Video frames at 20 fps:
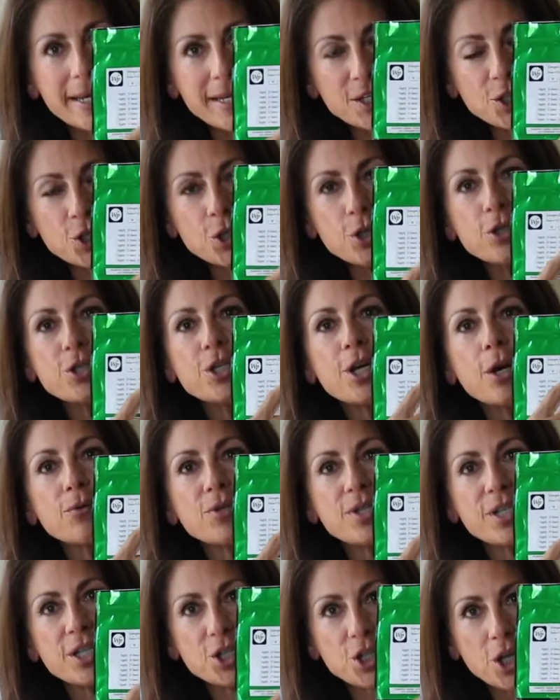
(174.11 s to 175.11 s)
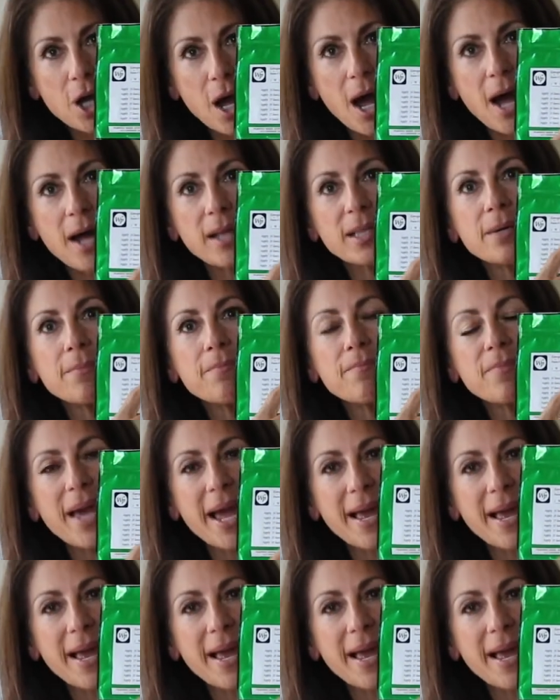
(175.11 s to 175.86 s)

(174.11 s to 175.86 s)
is your dosage column,